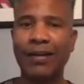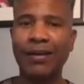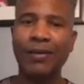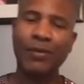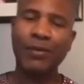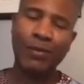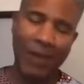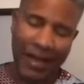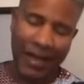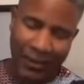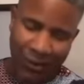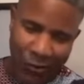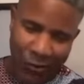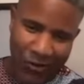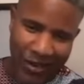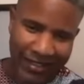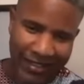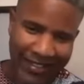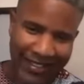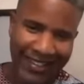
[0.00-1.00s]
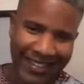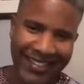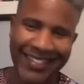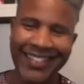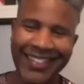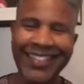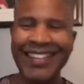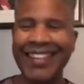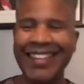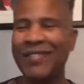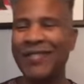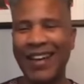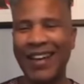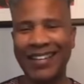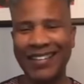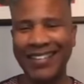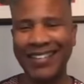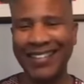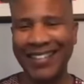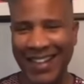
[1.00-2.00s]
Vacunate, you
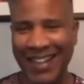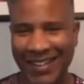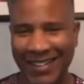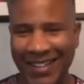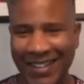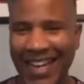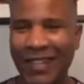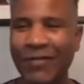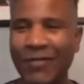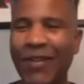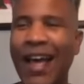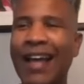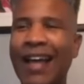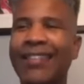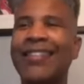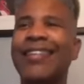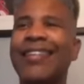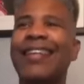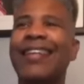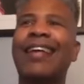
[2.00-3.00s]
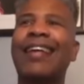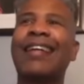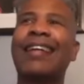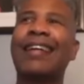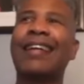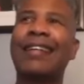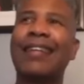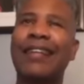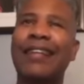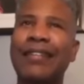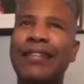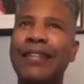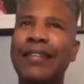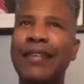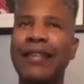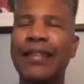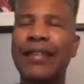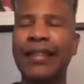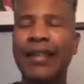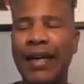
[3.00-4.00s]
know, get vaccinated and,
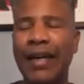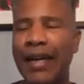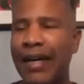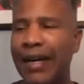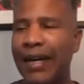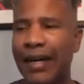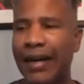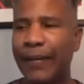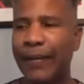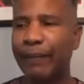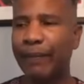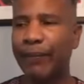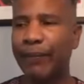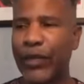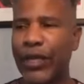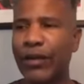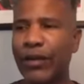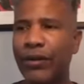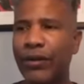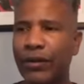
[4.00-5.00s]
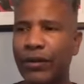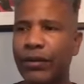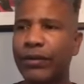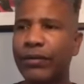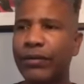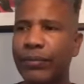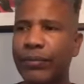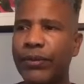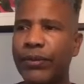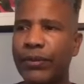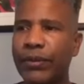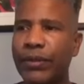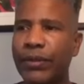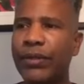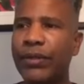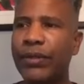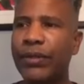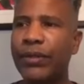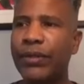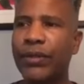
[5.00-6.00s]
you know,
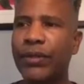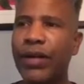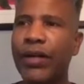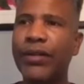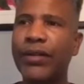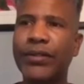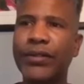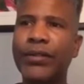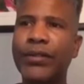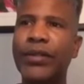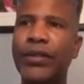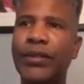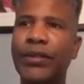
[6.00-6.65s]
trust, we